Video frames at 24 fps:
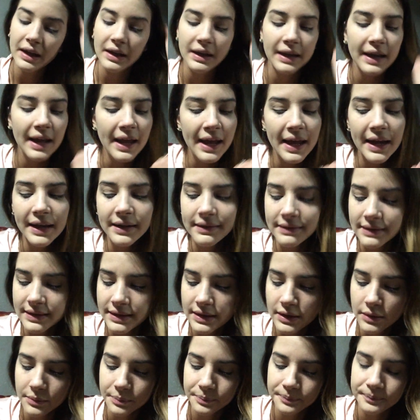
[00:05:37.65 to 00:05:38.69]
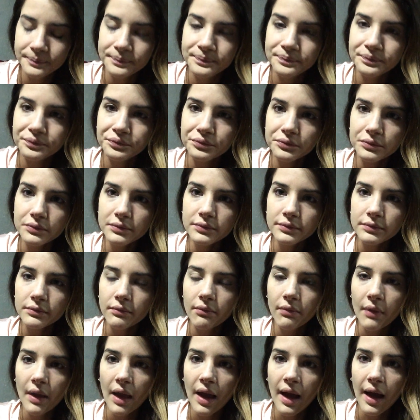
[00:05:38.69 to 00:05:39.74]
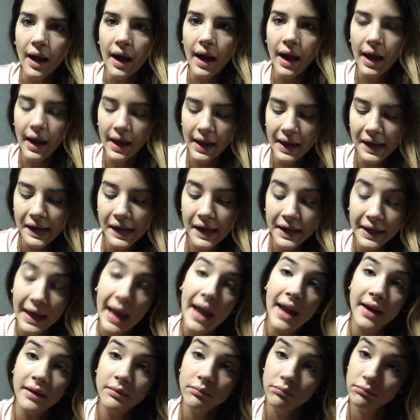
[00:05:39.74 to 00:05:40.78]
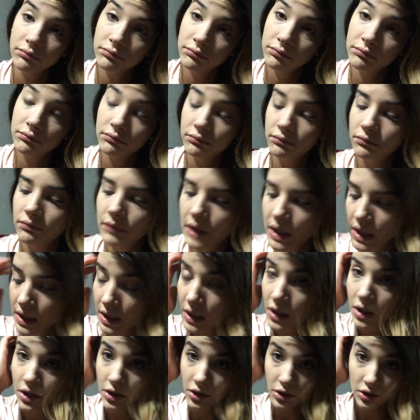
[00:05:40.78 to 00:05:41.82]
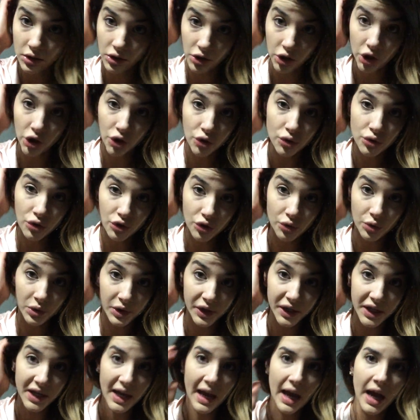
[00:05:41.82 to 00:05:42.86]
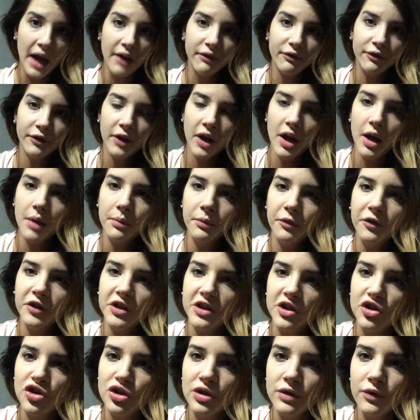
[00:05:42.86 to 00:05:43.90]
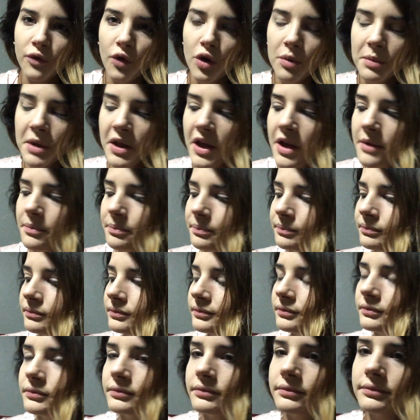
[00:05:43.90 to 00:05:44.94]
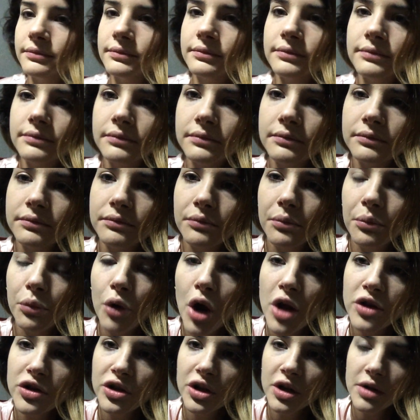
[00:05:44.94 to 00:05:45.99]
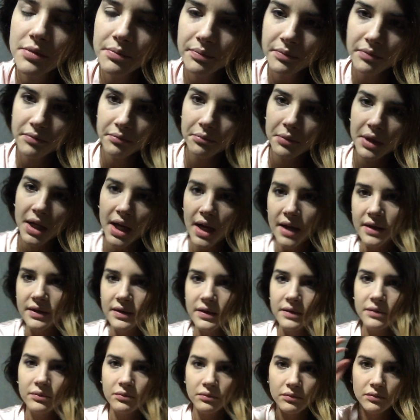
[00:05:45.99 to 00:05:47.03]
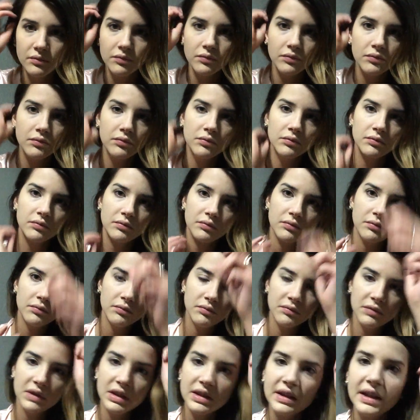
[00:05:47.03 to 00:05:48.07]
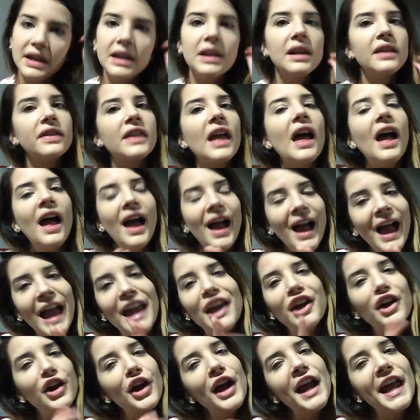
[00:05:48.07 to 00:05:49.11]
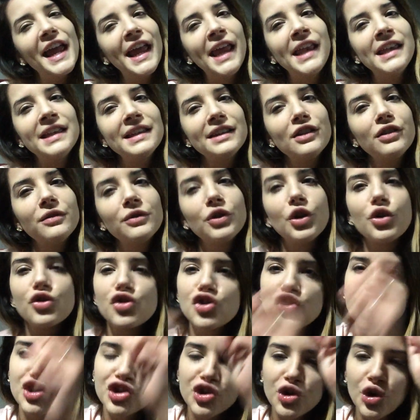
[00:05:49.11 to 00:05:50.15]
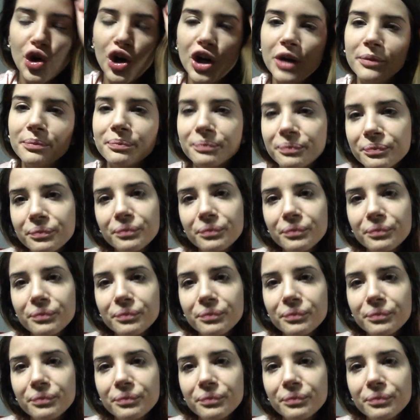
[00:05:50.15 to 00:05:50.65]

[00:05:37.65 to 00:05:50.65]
Next, I, again, usually have Physicians Formula bronzer because it's like the higher end grocery store